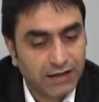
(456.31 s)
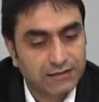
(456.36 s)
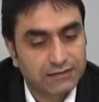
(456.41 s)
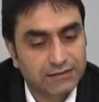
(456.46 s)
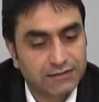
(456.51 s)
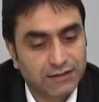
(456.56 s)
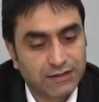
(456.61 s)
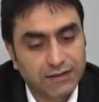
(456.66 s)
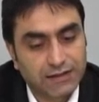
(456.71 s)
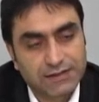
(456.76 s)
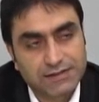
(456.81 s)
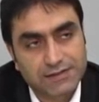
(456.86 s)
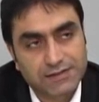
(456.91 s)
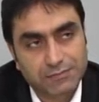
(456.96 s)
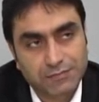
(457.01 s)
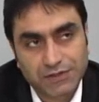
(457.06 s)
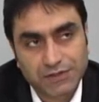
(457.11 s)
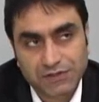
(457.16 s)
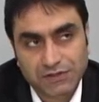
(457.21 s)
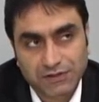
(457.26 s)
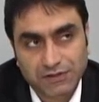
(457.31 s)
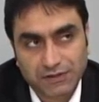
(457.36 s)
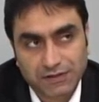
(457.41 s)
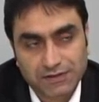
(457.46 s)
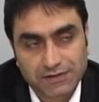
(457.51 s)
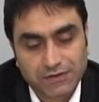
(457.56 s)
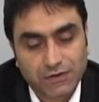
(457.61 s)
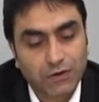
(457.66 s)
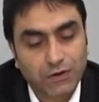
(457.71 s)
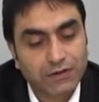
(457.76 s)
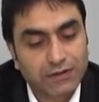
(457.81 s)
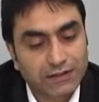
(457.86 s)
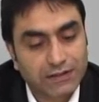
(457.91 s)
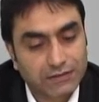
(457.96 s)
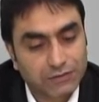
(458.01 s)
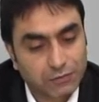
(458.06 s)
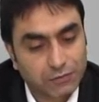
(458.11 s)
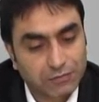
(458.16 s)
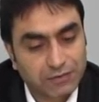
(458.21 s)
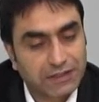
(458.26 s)
or to say it is
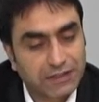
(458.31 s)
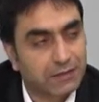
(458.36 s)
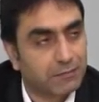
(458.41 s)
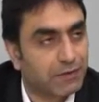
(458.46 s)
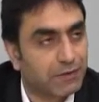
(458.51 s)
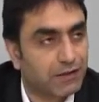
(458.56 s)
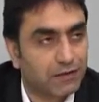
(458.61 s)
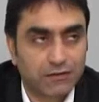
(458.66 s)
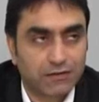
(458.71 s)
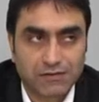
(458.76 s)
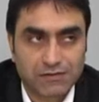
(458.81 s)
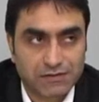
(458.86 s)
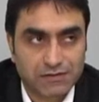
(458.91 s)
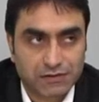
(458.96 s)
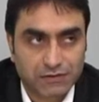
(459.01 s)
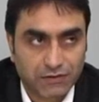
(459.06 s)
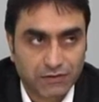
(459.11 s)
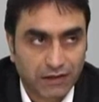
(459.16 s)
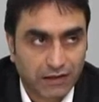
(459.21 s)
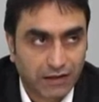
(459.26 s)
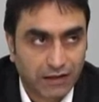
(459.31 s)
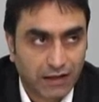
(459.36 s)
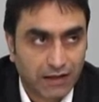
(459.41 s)
rival to Allah